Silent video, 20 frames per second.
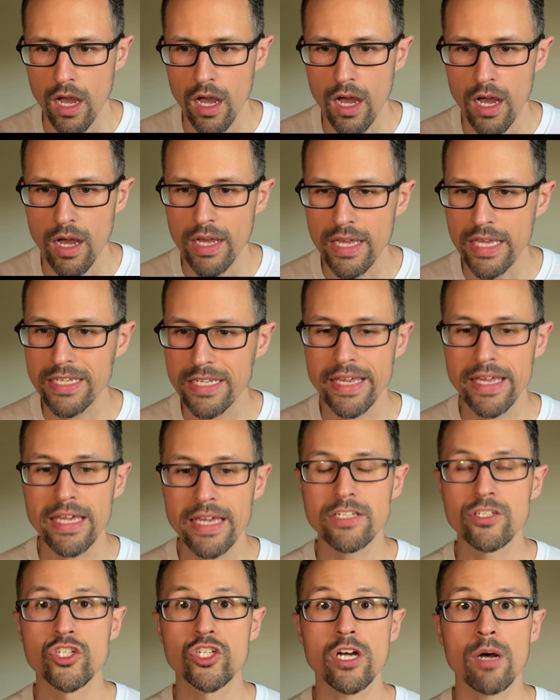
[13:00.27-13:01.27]

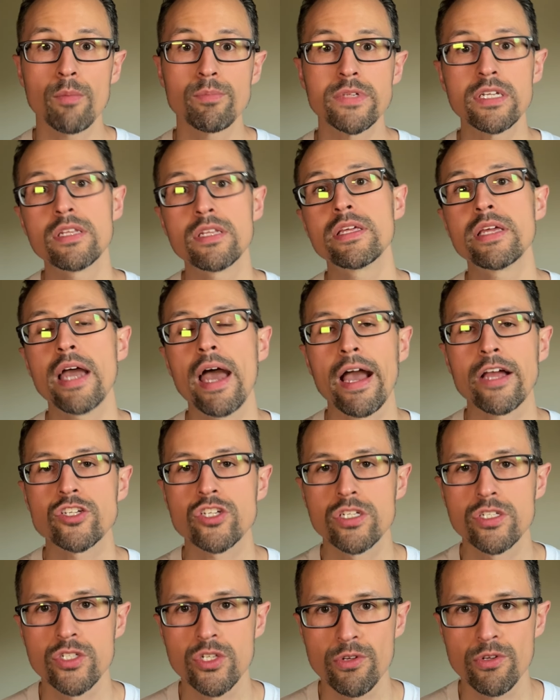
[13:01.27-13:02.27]
It jumped into the
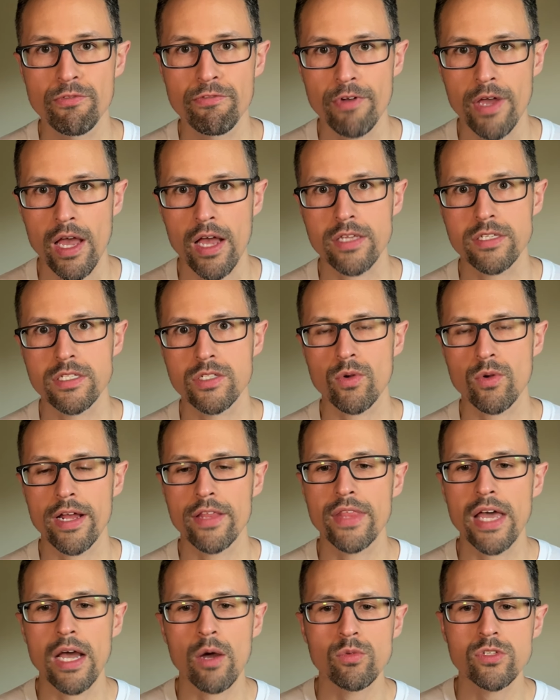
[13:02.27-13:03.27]
action too fast, right?
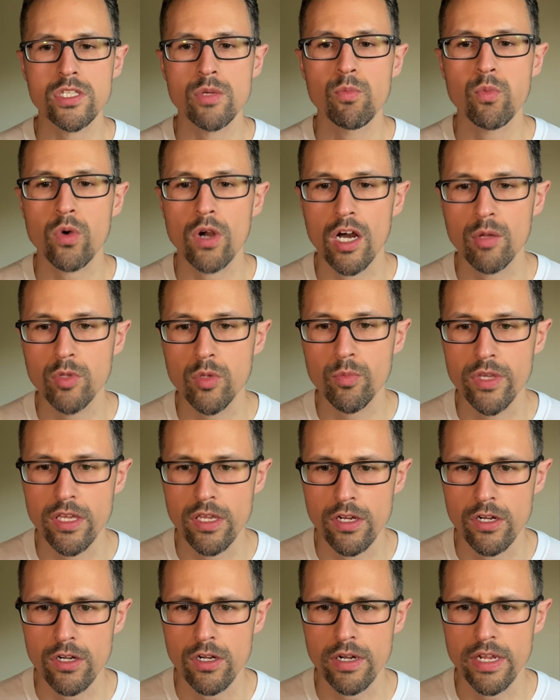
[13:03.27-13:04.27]
That was the problem
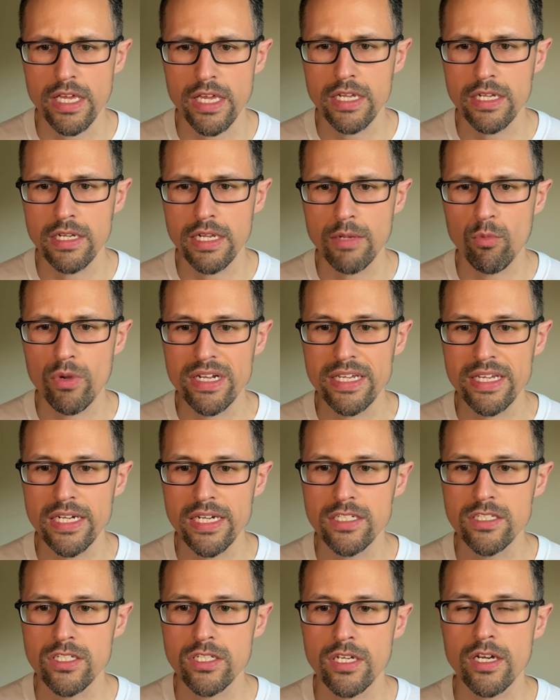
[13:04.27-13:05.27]
here. We
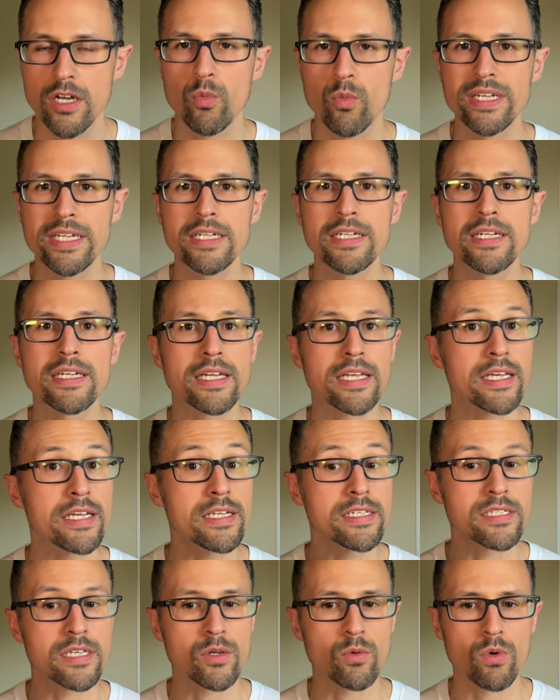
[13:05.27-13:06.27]
needed to
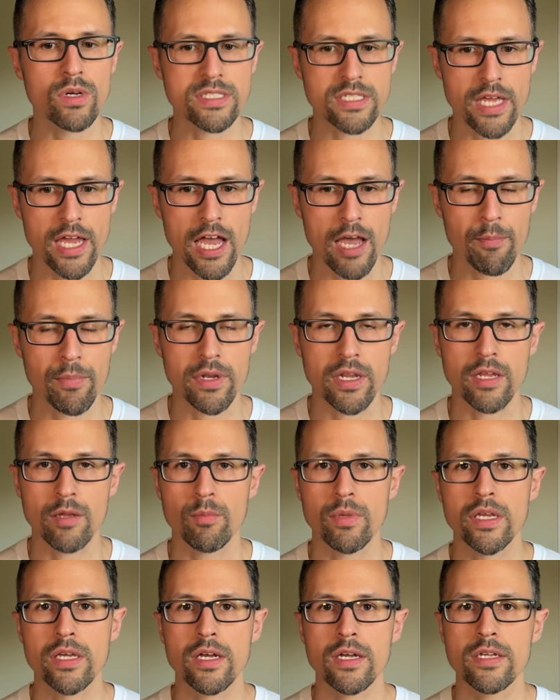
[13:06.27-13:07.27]
ease in what's happening
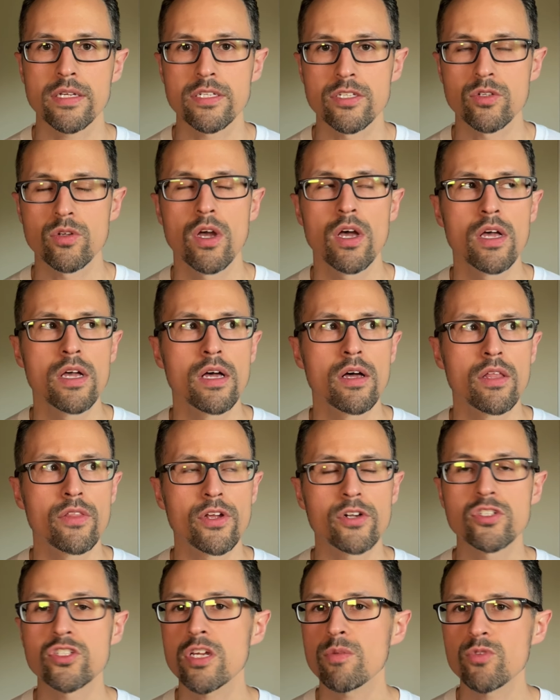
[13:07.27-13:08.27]
because
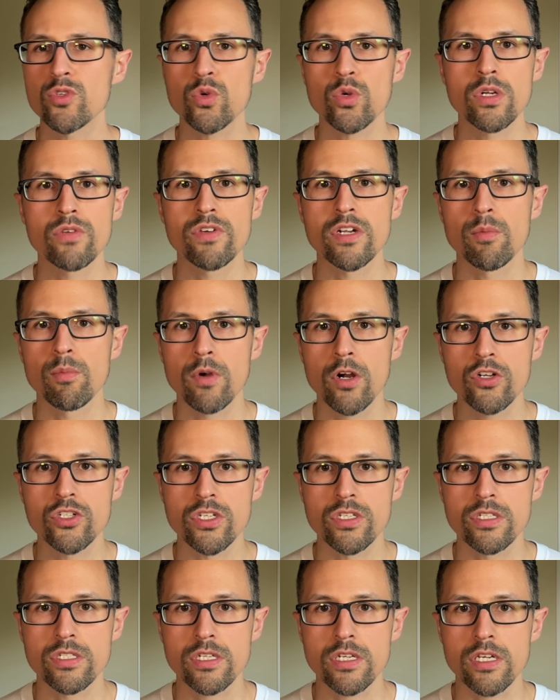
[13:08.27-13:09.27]
there's some sort of an
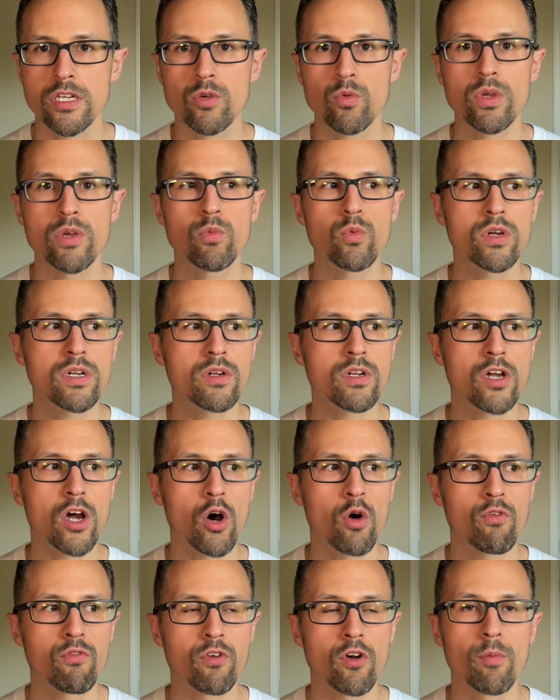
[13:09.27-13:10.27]
emergency. We wouldn't
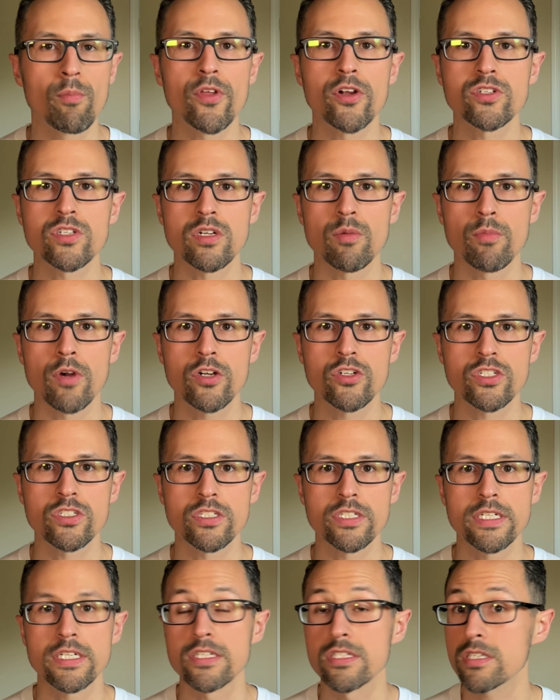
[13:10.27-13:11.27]
go from there's an
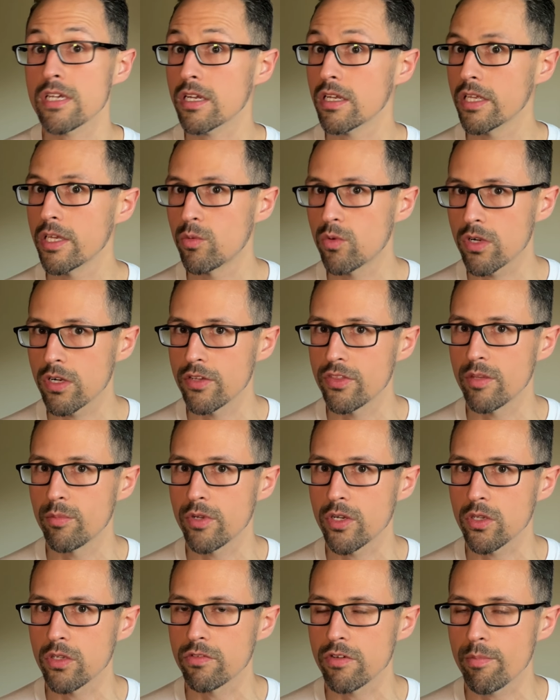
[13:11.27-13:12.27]
emergency to suddenly we're in the
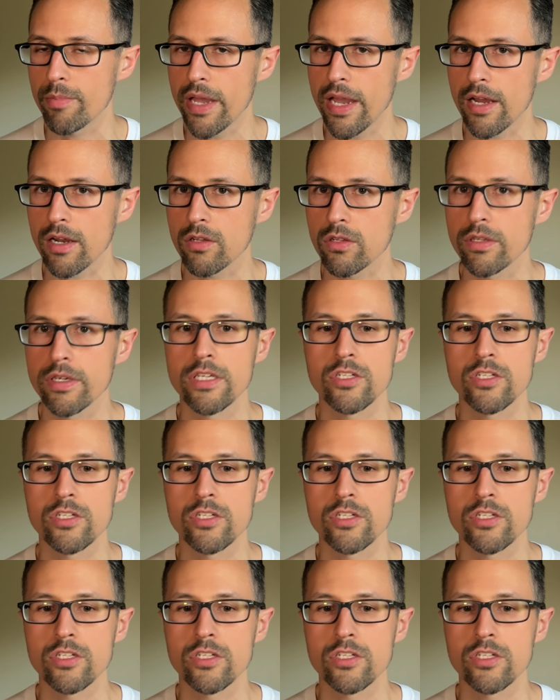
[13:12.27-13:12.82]
middle of a battle.